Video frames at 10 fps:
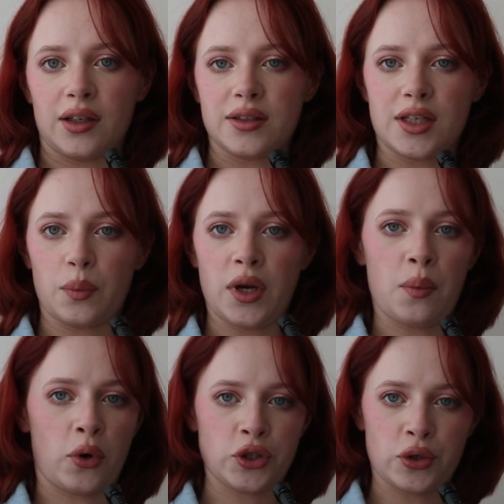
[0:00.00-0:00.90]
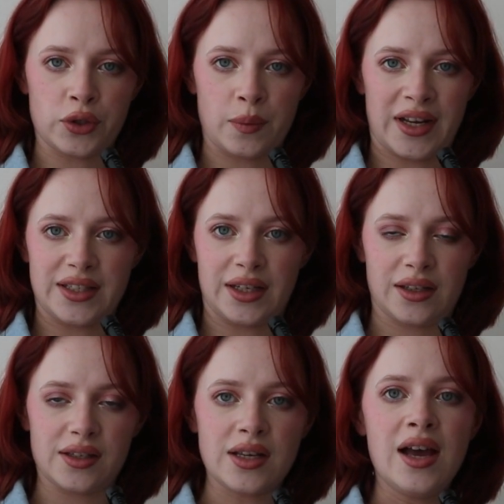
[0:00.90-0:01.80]
Simply Posh
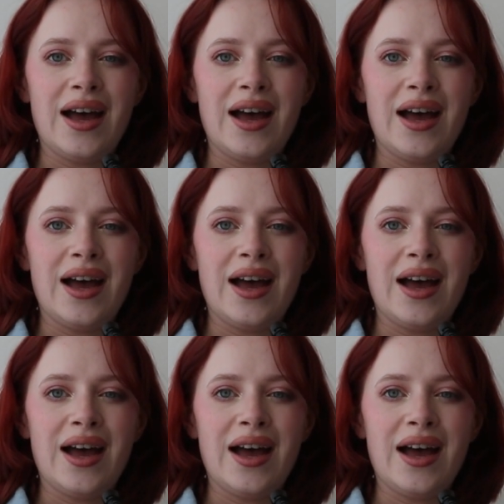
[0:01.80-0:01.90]
Cosmetics.